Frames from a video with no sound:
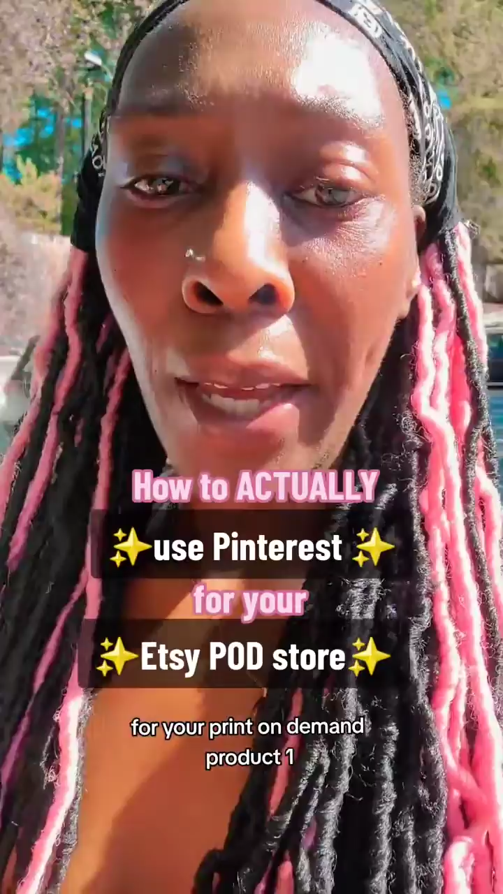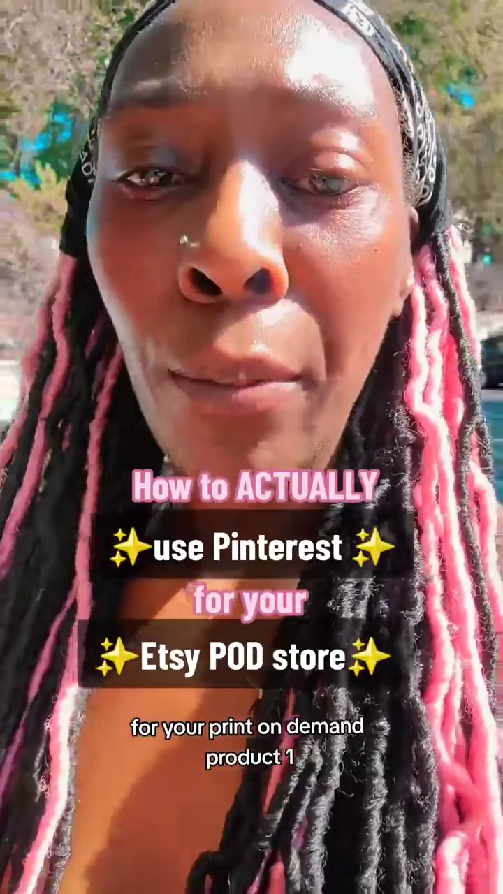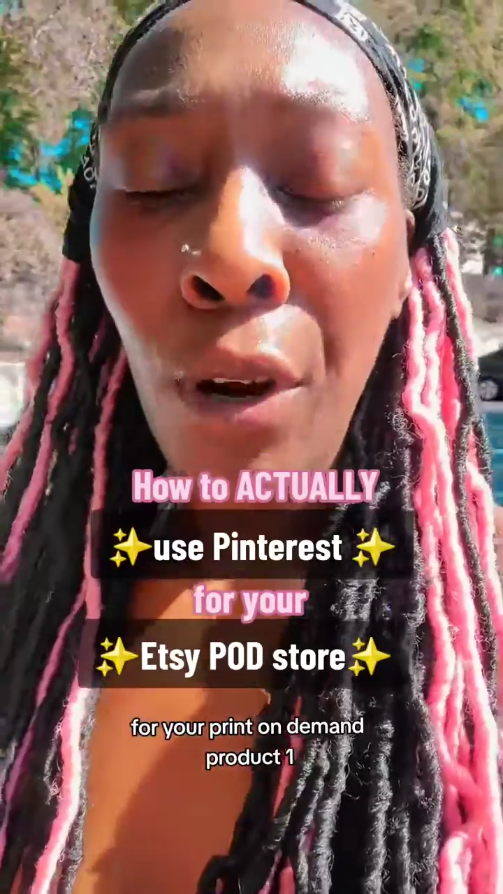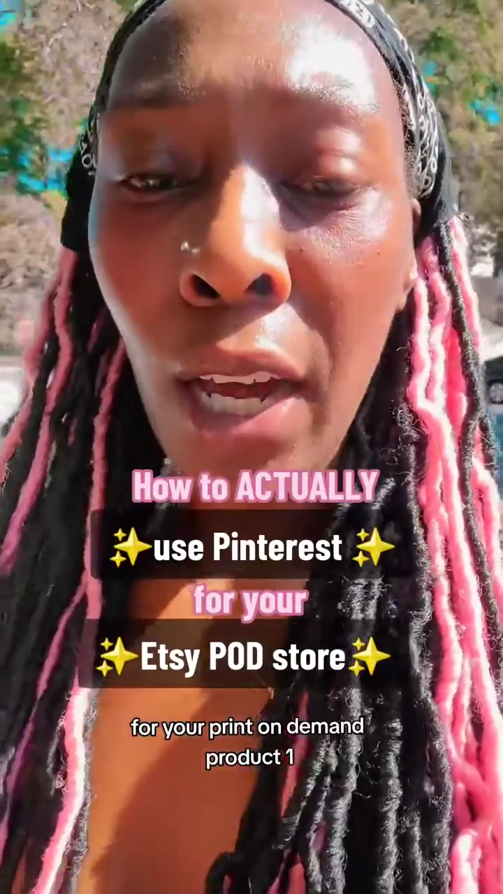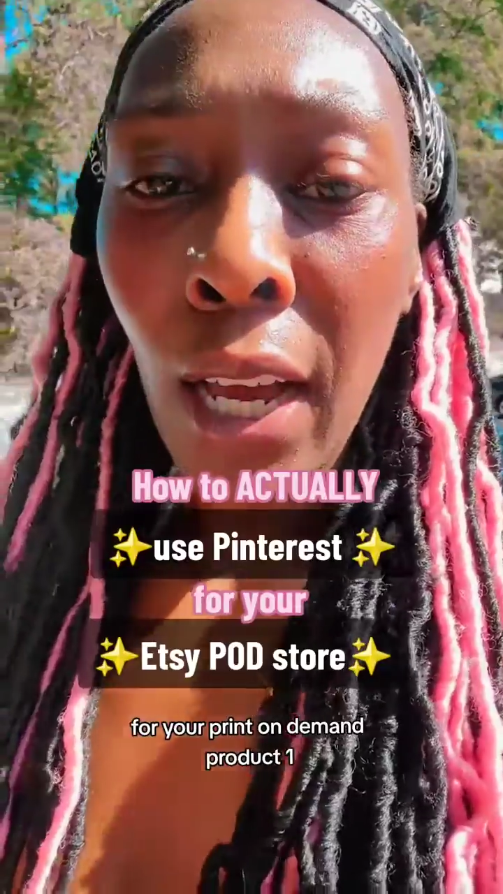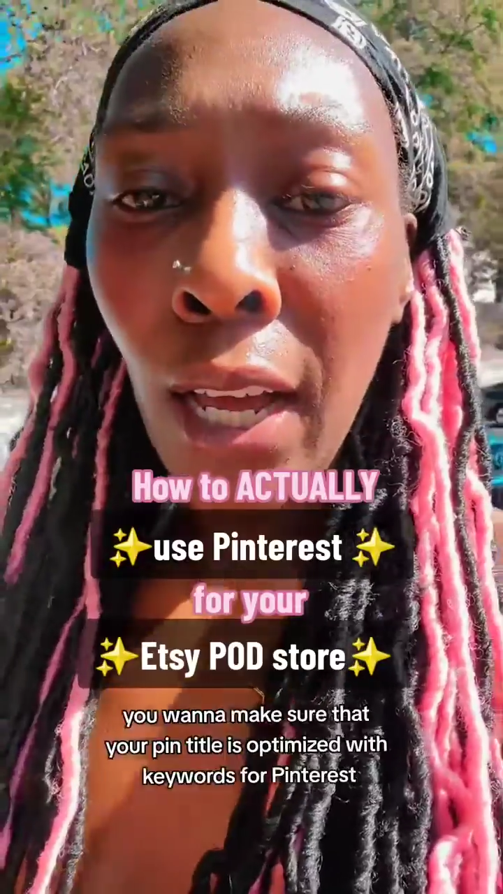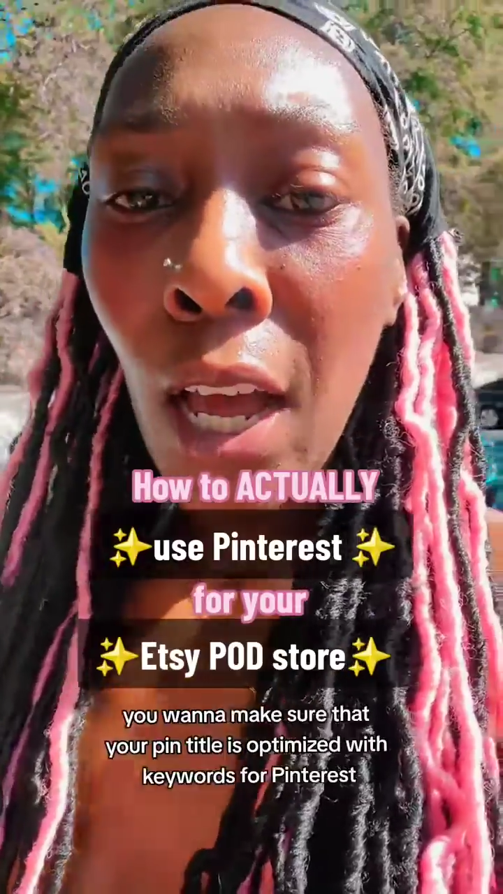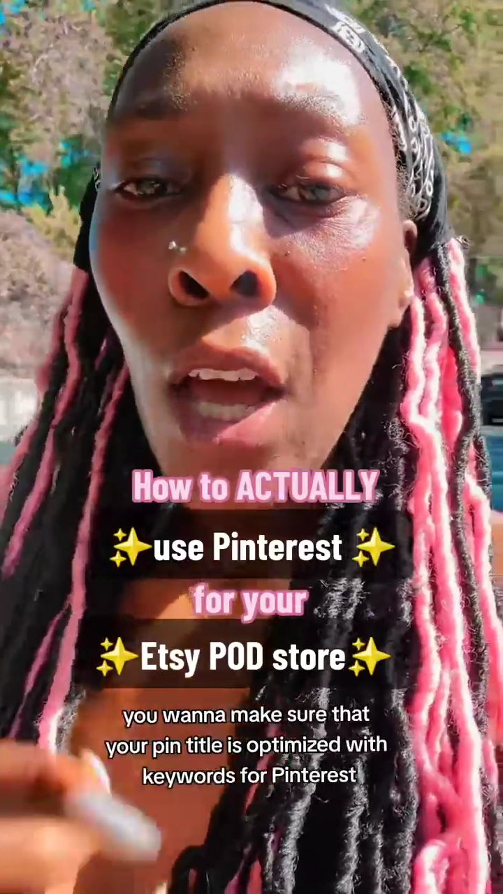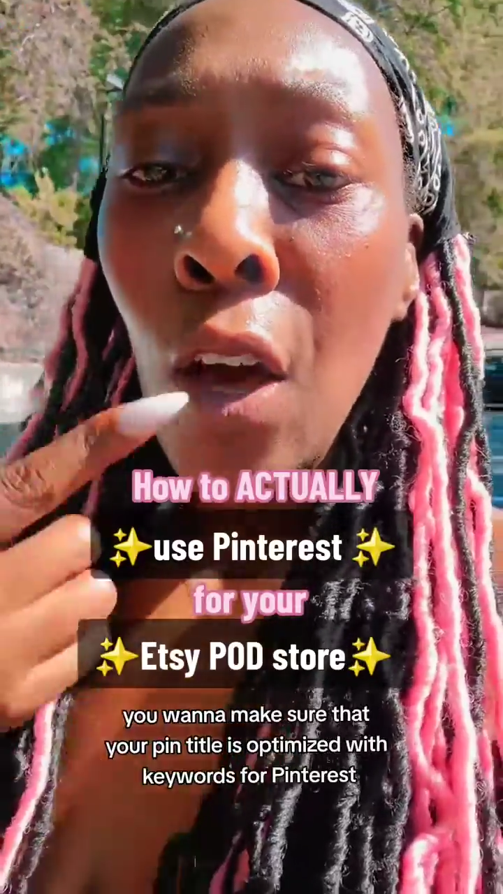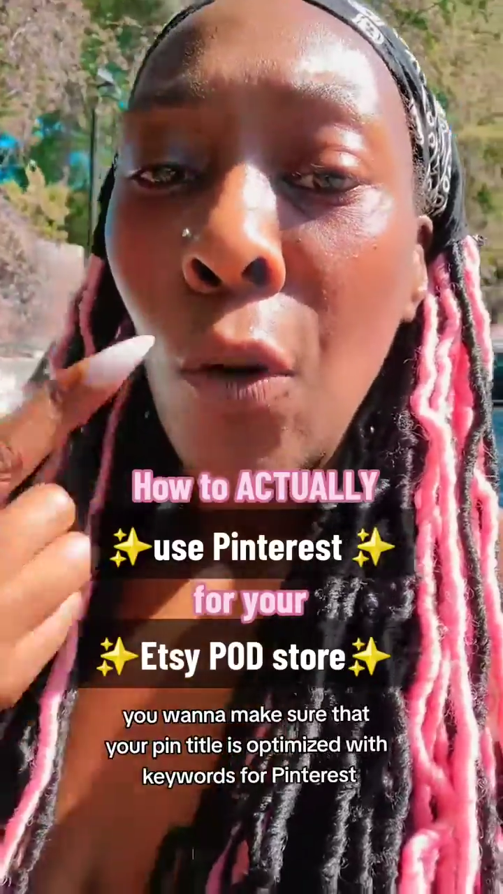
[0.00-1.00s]
1, you want to
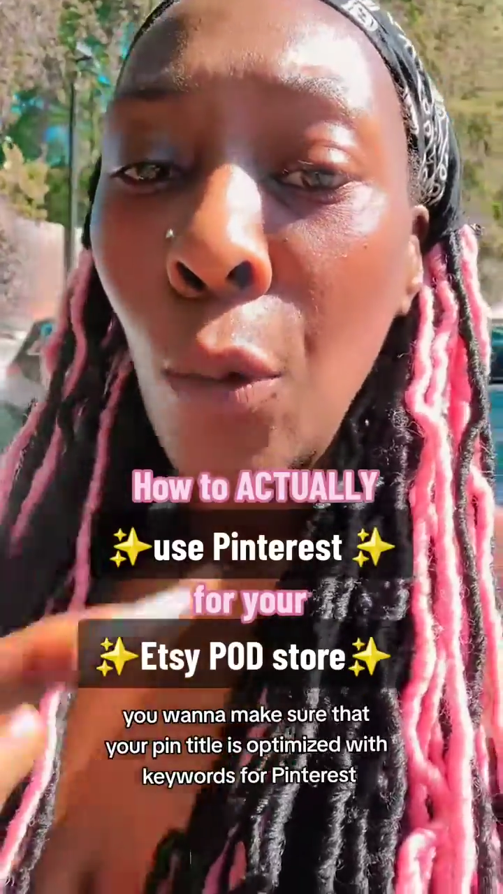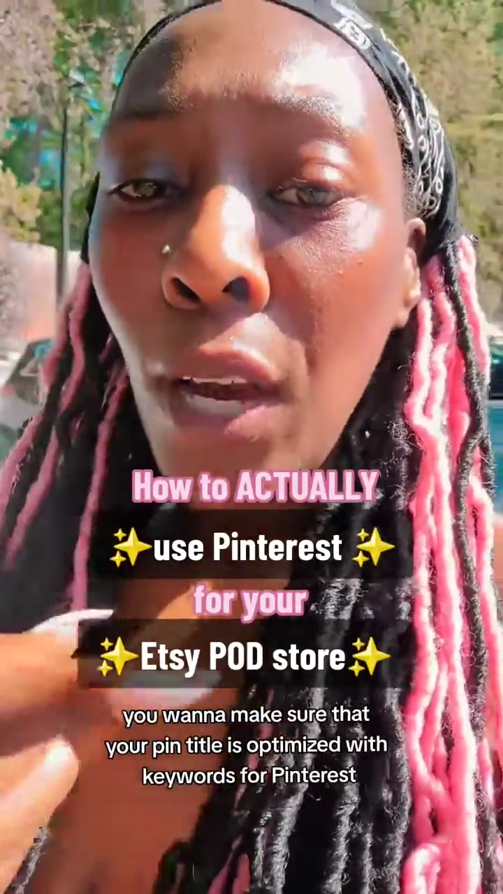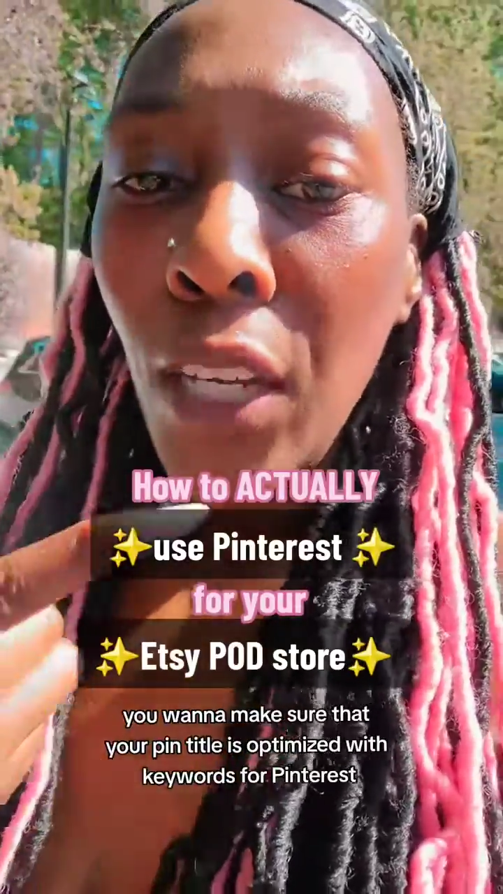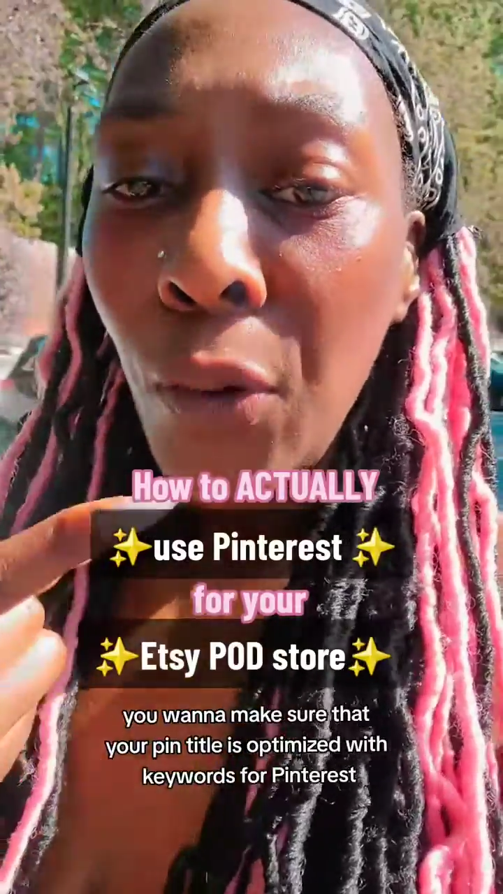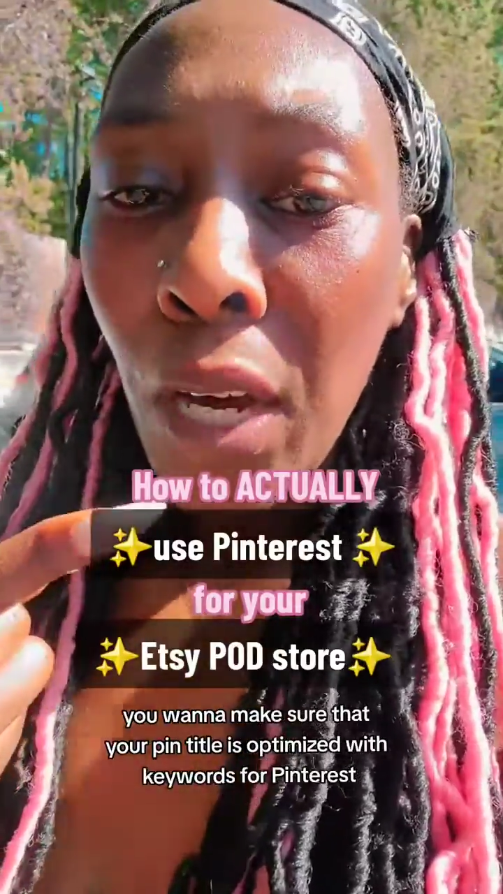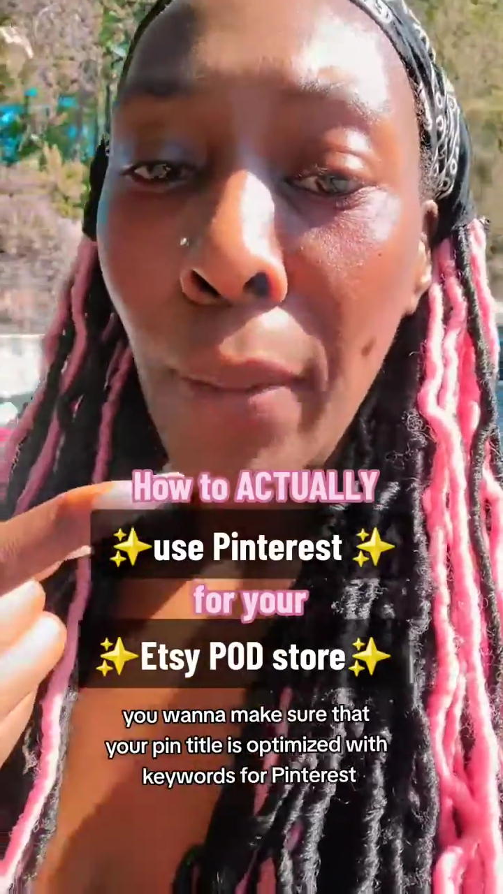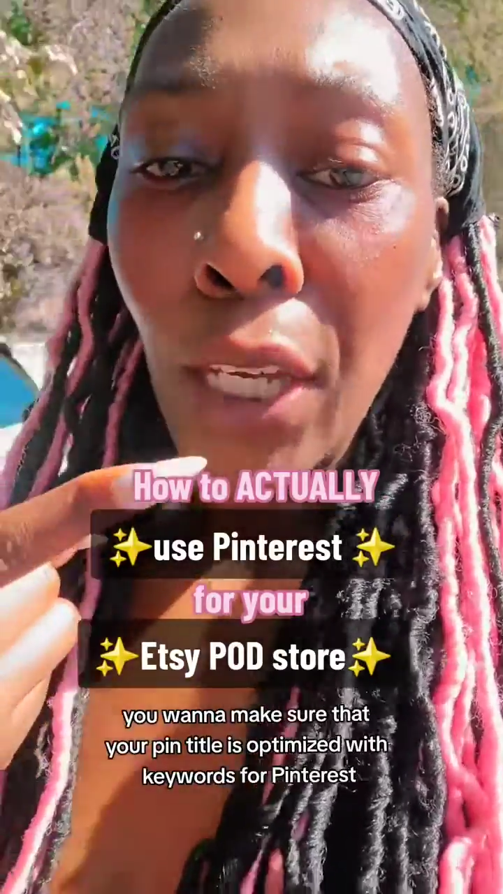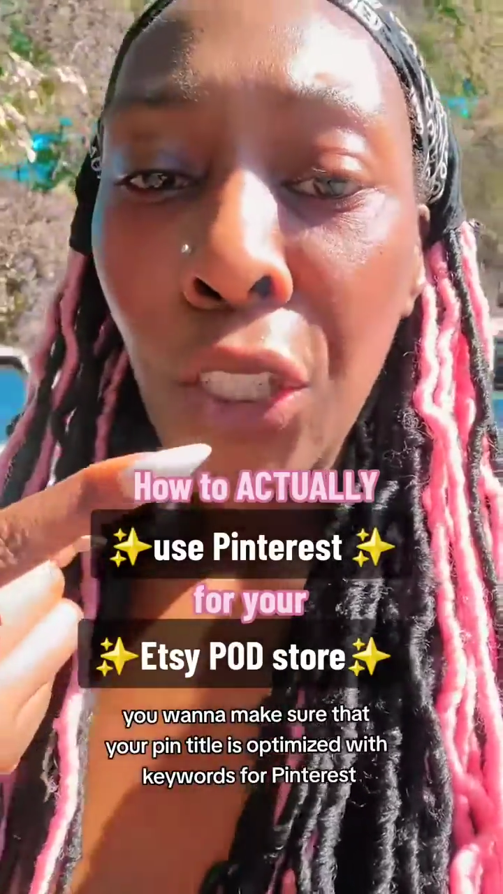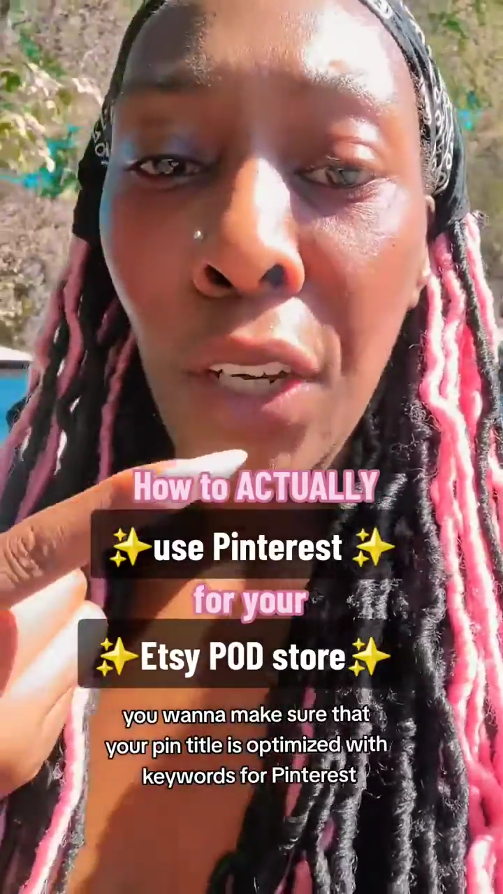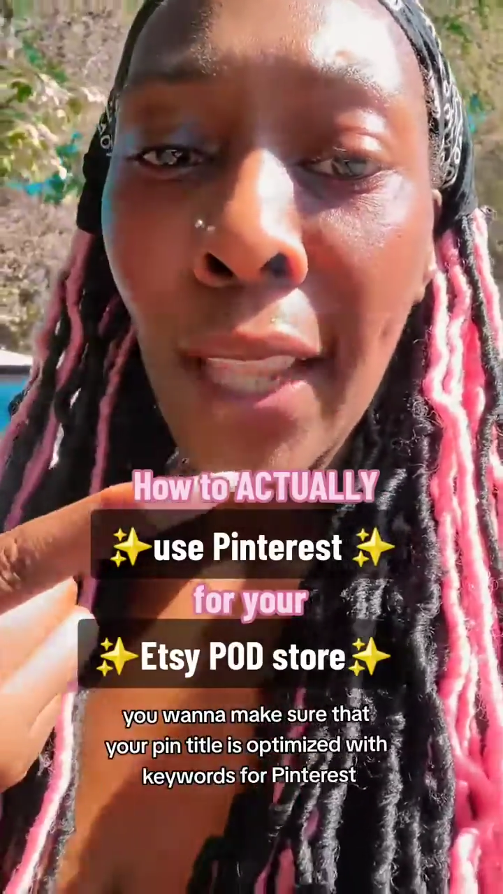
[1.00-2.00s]
make sure that your
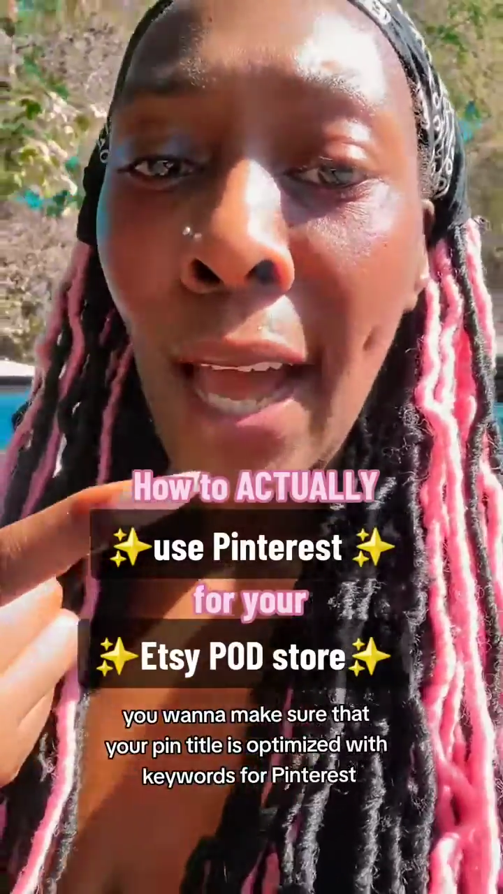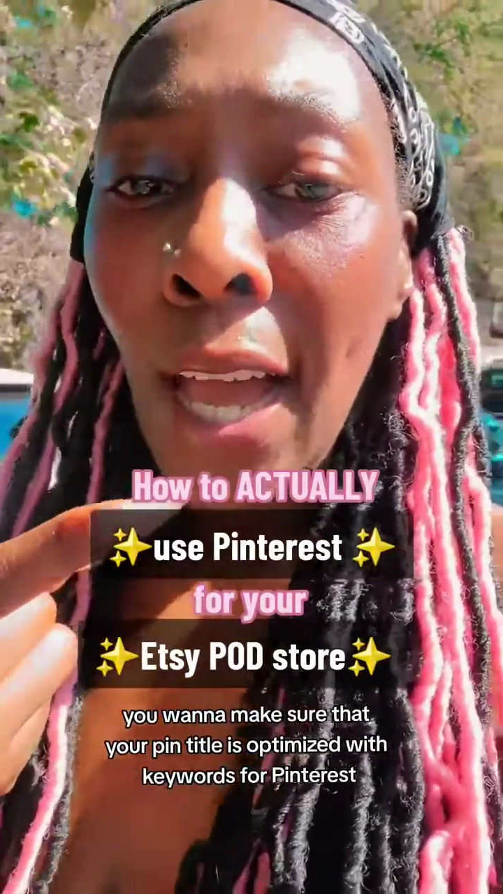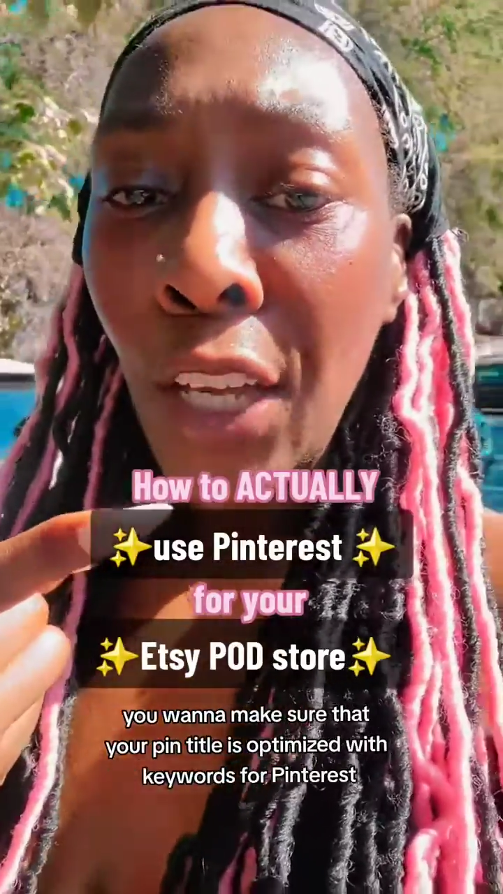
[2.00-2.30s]
pin title